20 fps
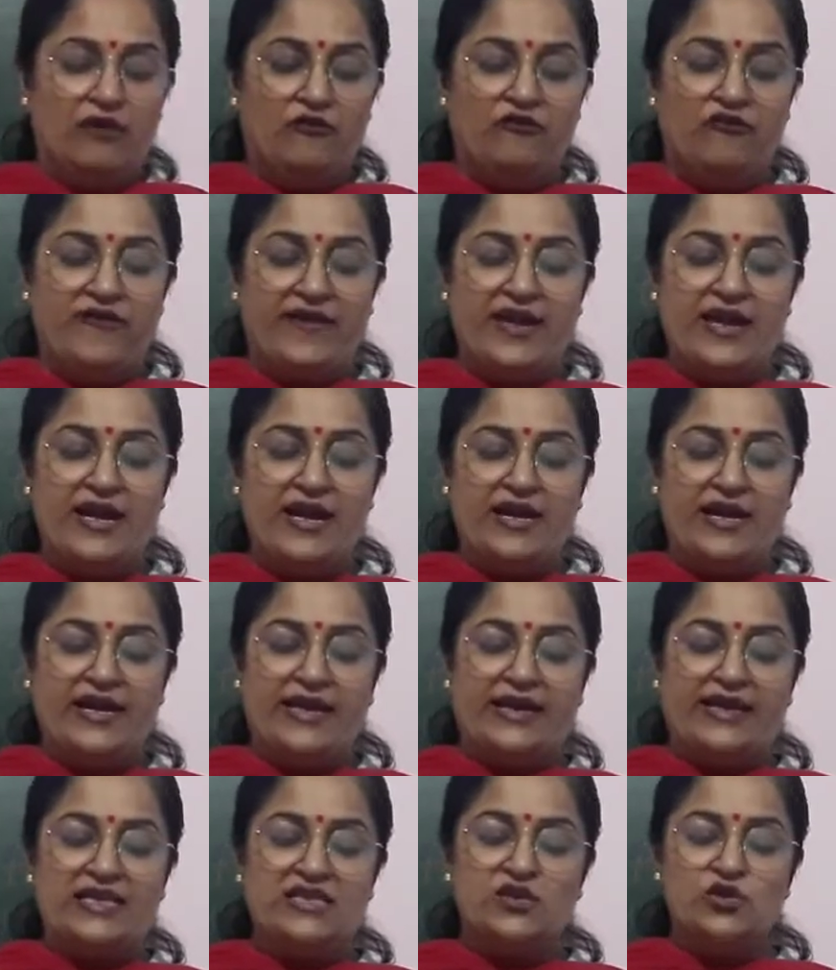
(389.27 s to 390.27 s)
Where
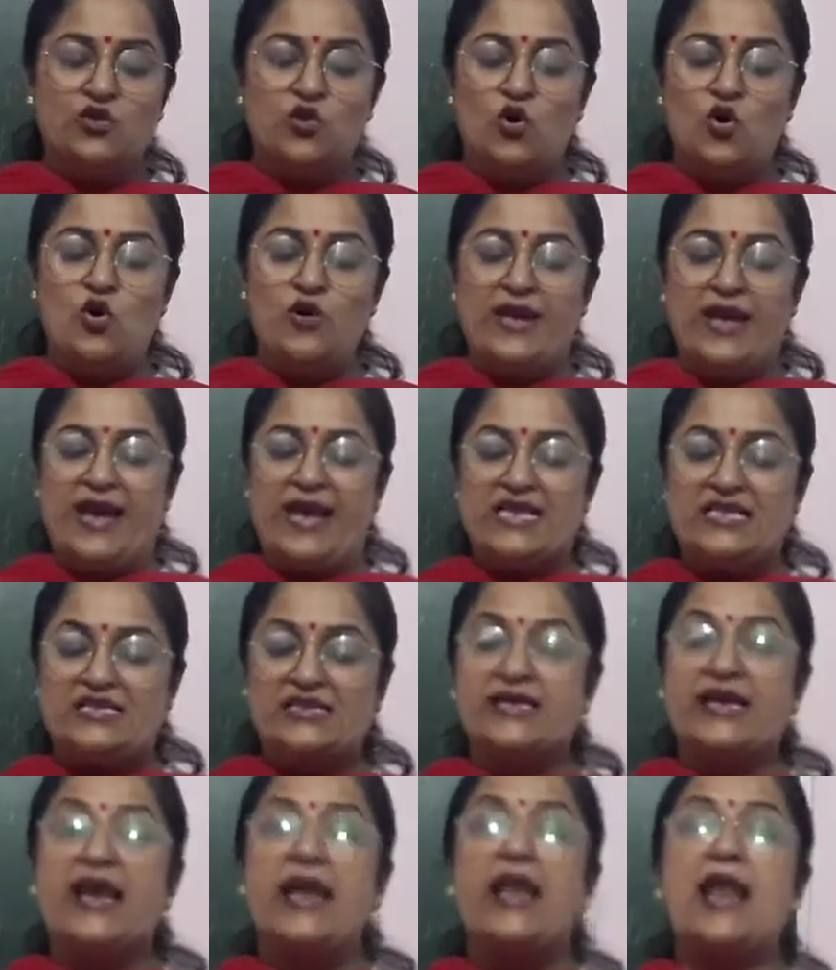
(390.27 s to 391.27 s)
it is known as
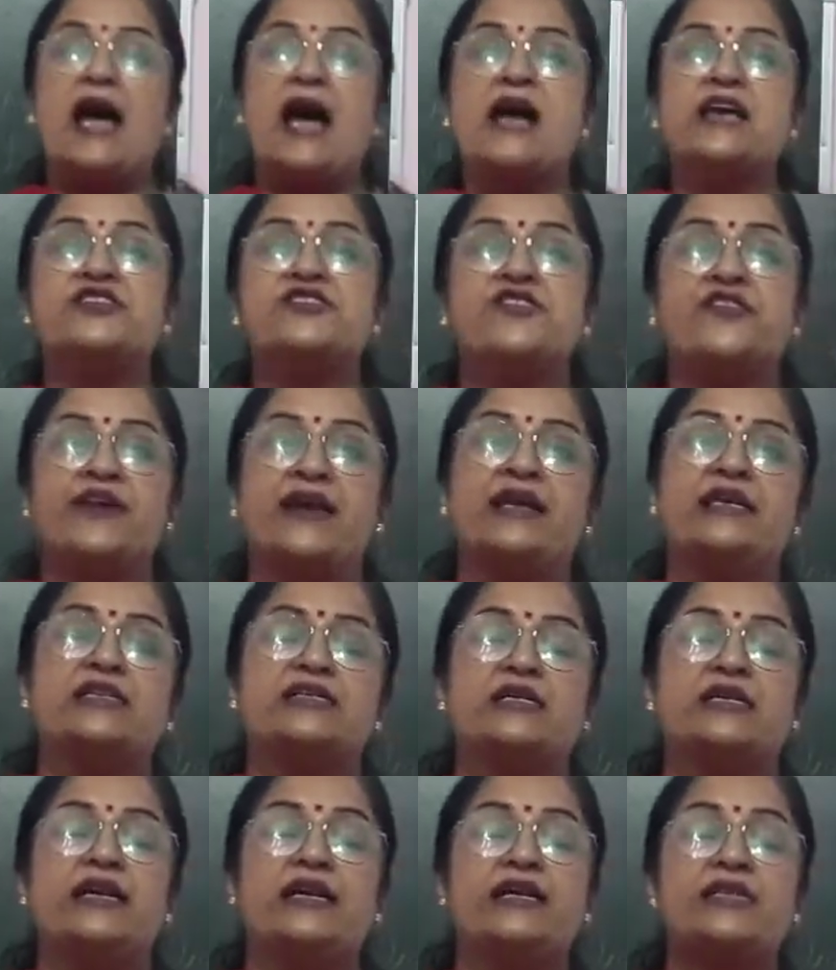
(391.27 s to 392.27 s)
Kailash range.
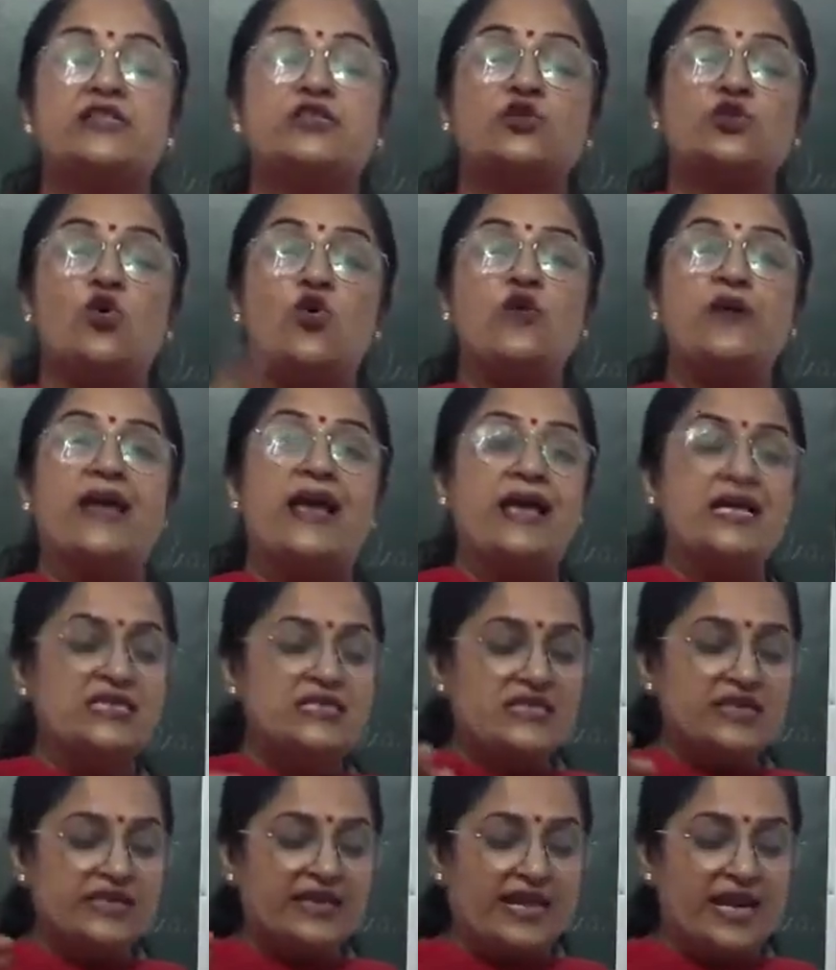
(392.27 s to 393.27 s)
It is known as
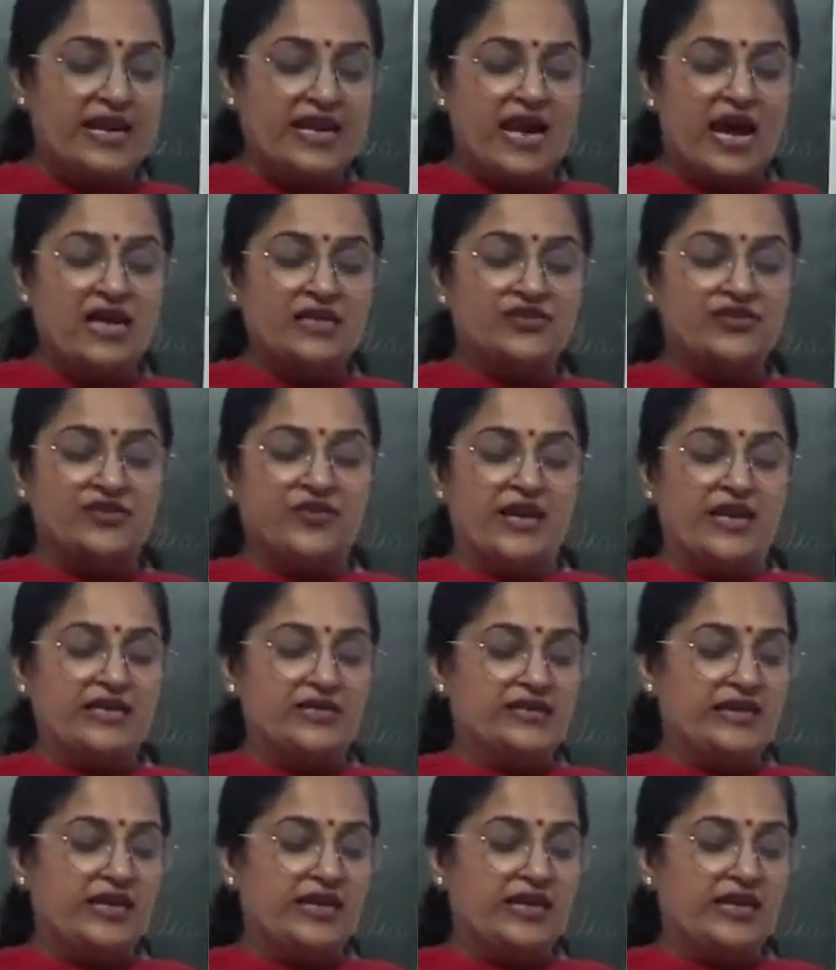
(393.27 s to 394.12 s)
Kailash range.